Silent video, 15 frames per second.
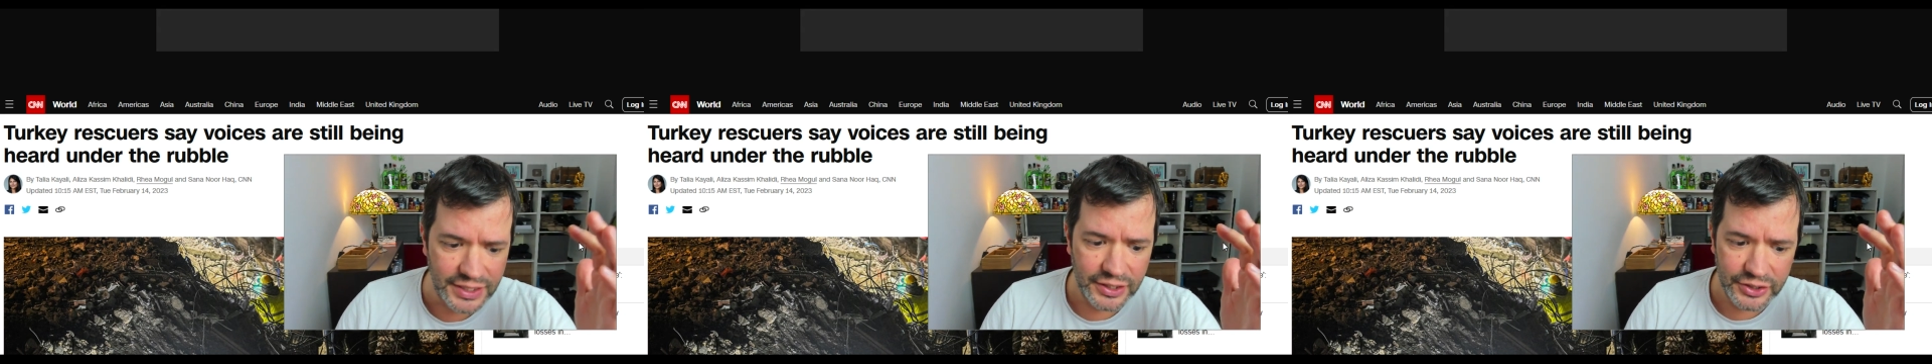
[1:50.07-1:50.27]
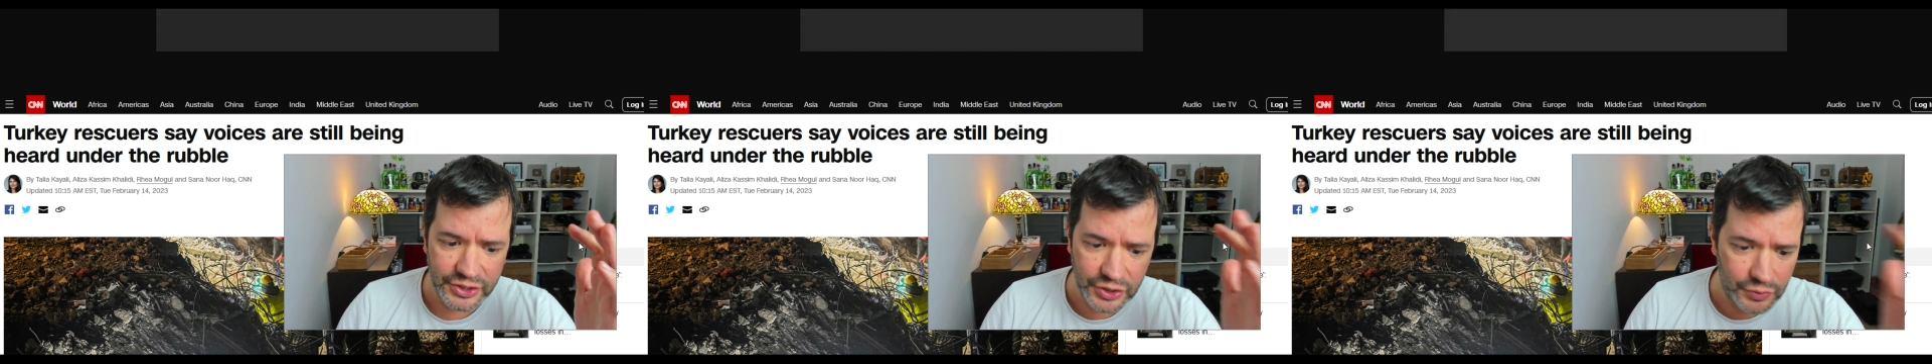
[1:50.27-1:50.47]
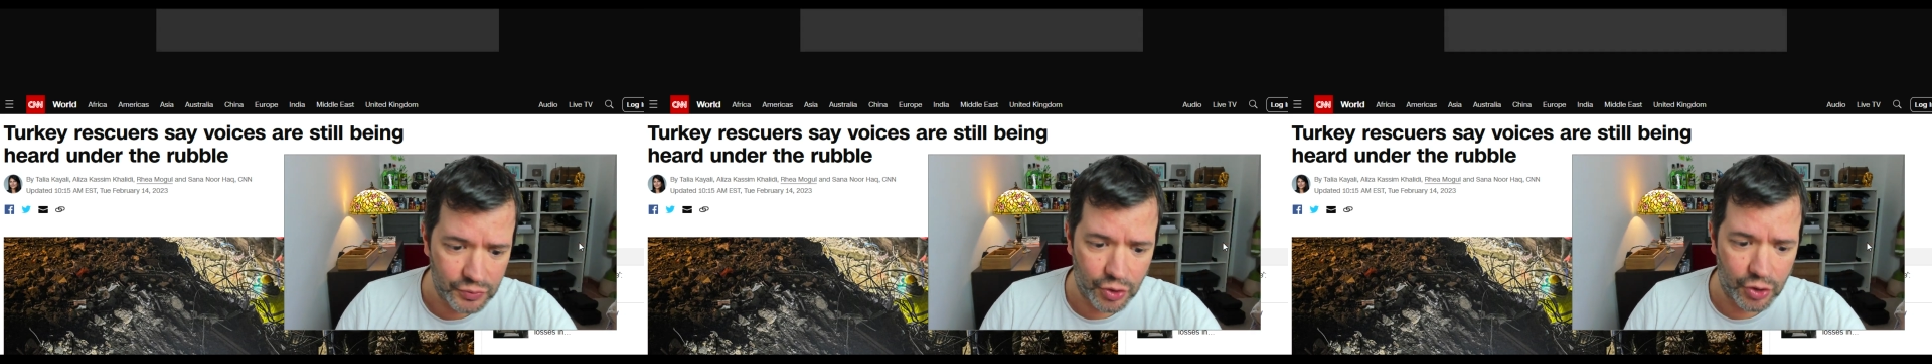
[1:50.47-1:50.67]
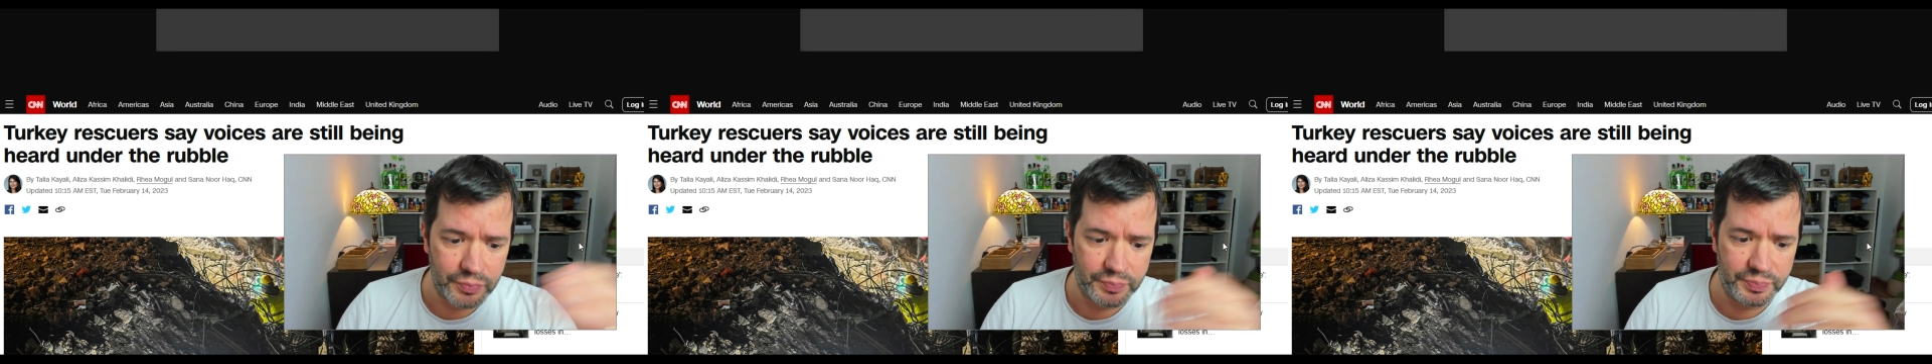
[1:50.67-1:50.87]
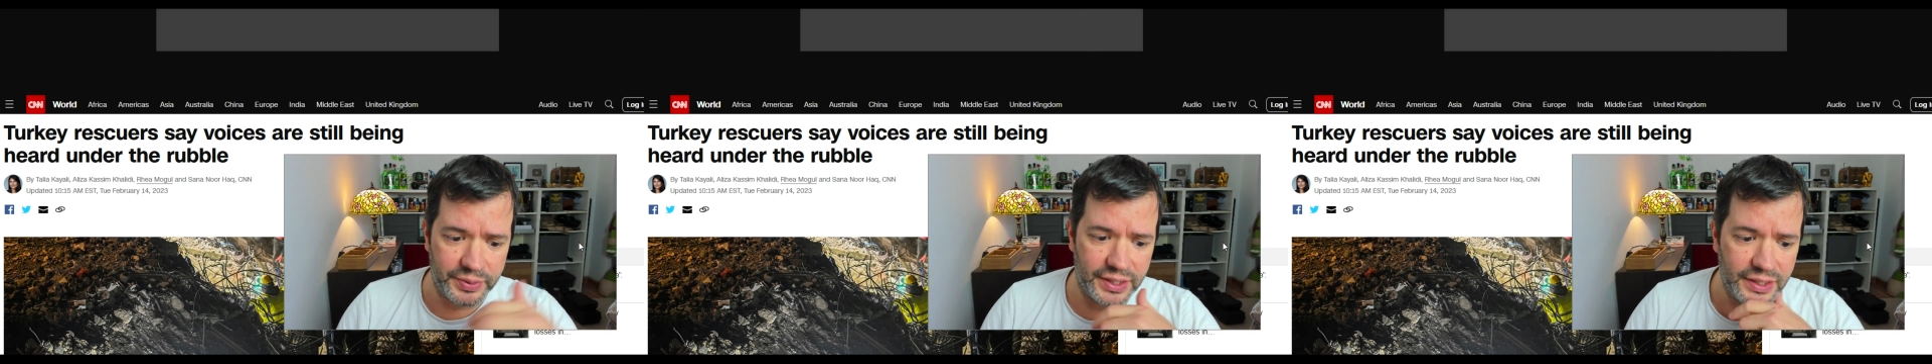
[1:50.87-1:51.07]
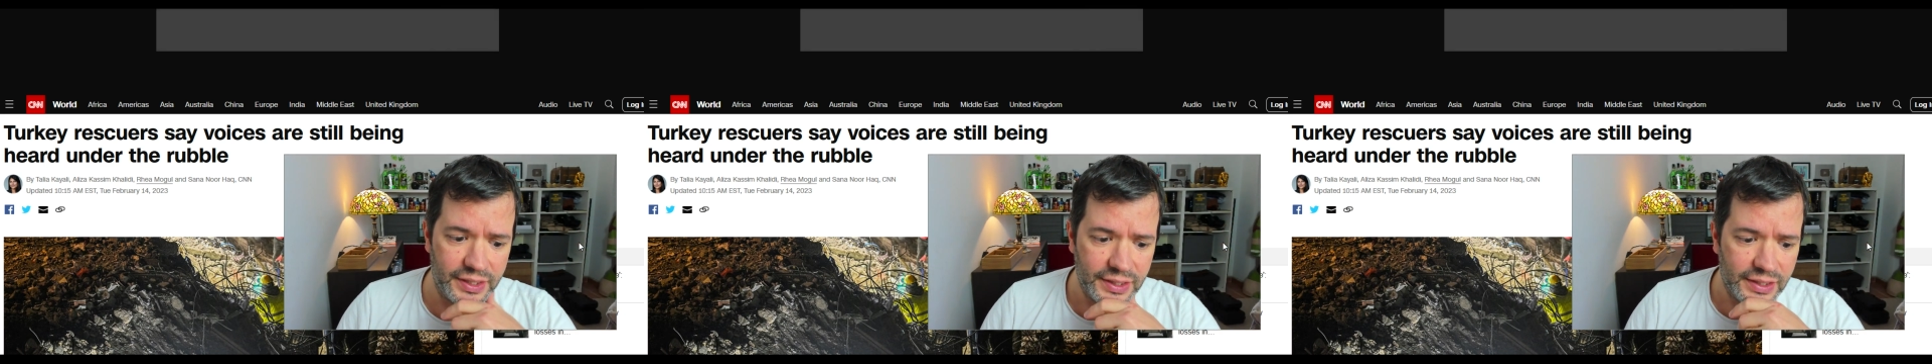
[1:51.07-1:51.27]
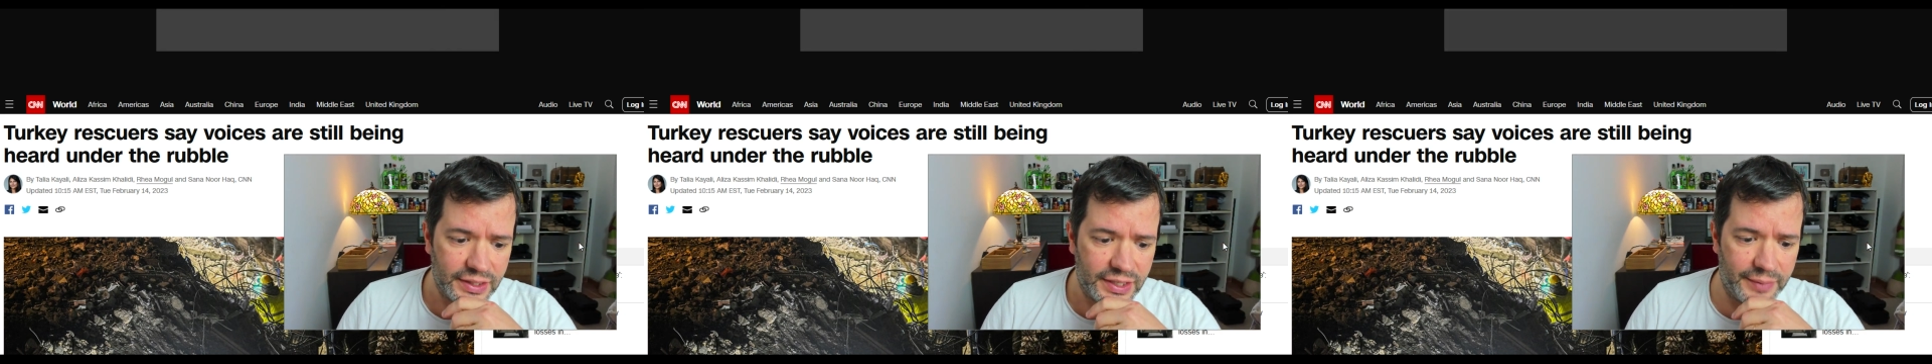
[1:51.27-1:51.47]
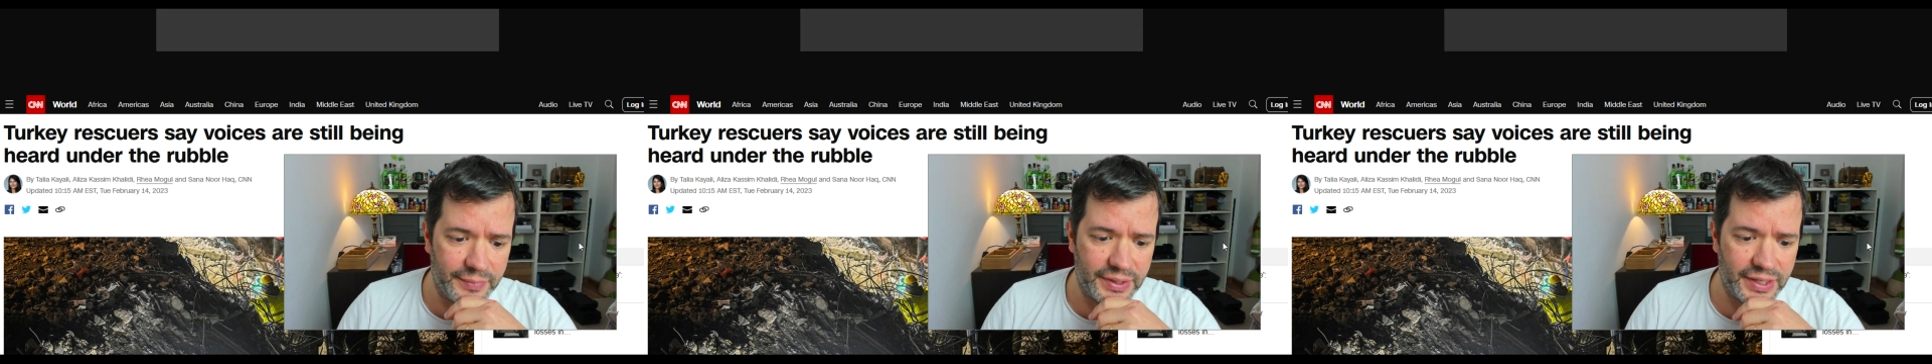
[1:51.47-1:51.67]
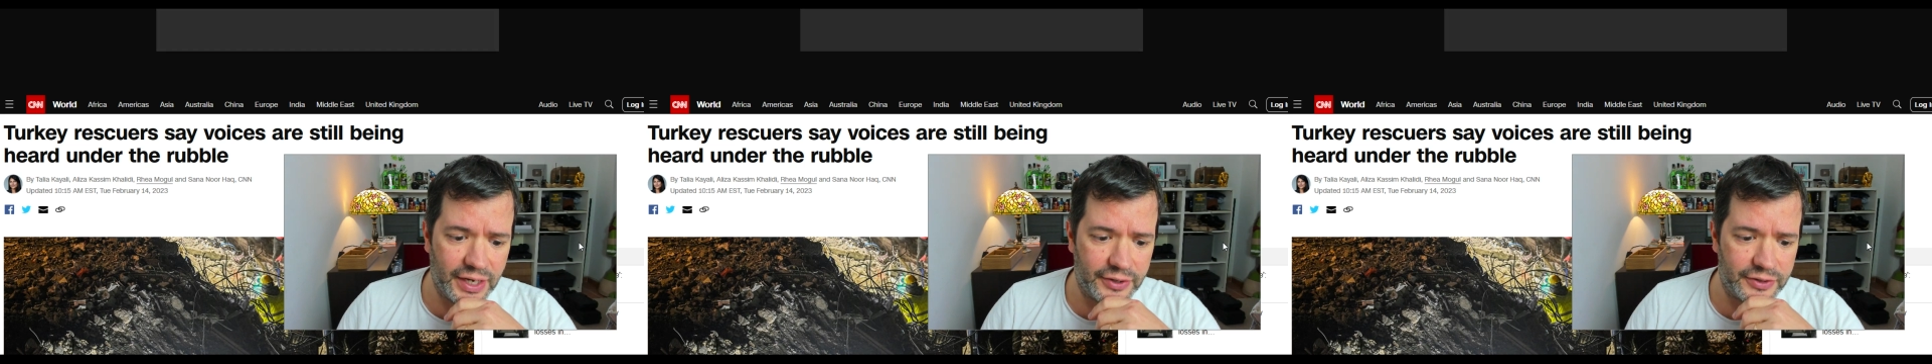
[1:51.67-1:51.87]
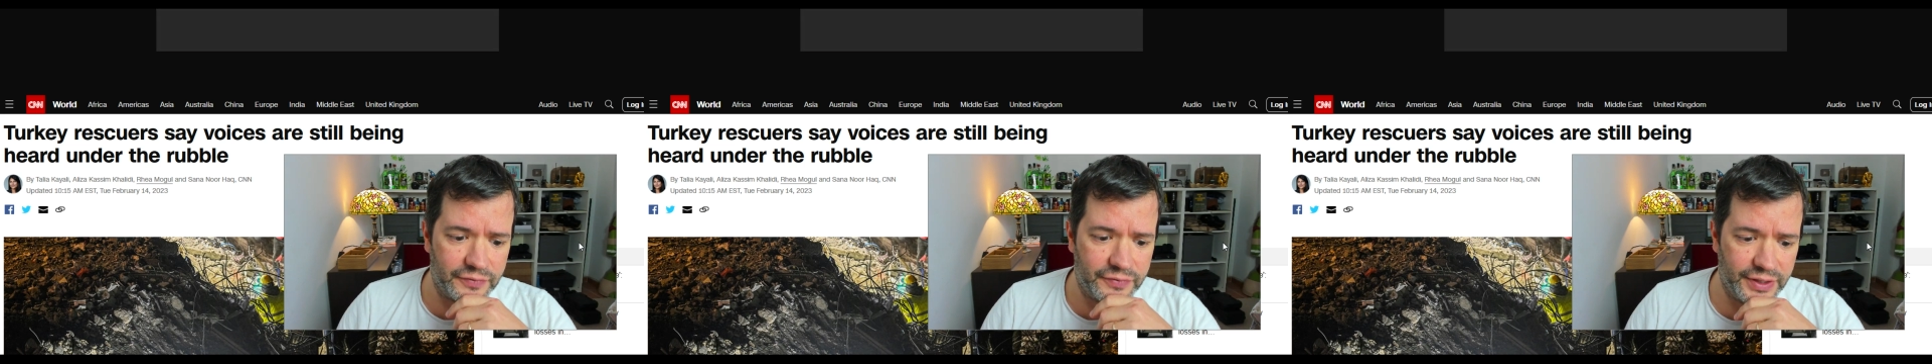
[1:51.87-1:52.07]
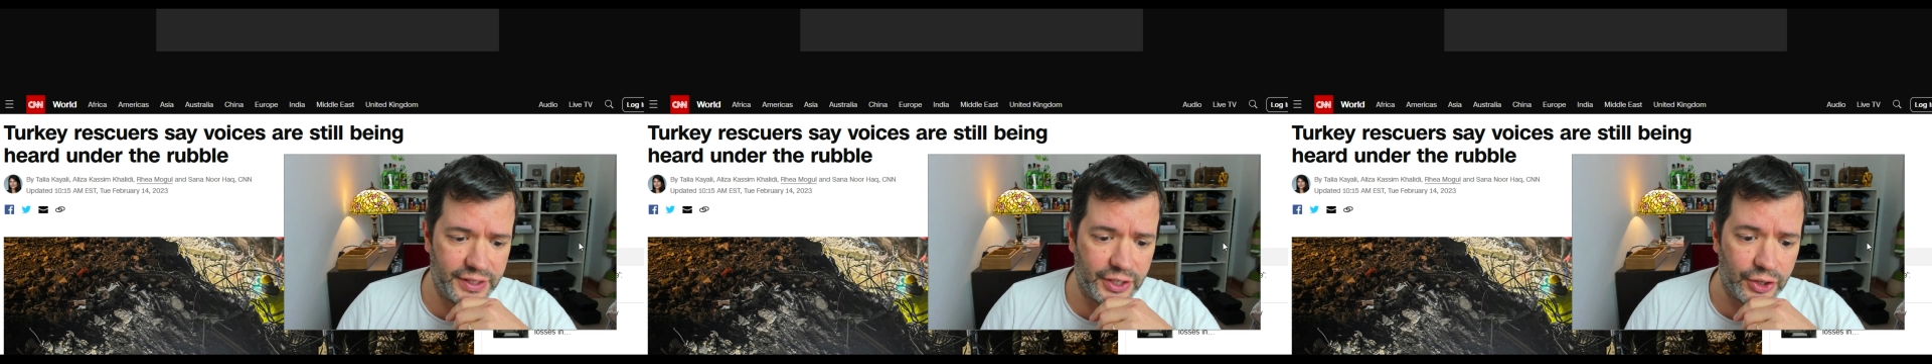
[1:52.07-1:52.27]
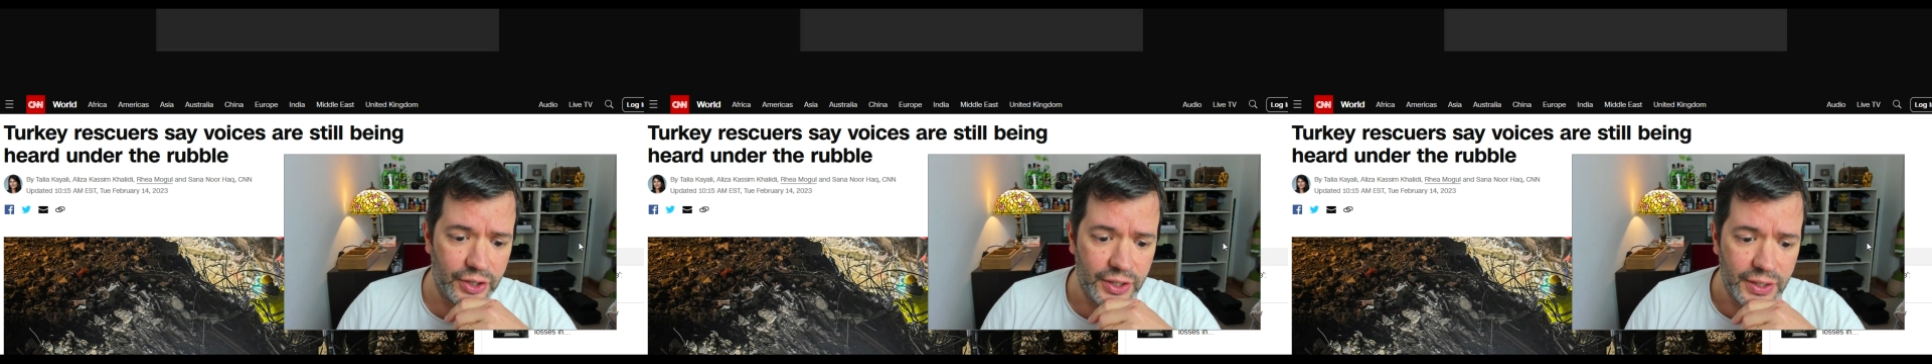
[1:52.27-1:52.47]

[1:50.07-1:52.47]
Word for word: you won't be coming out of there.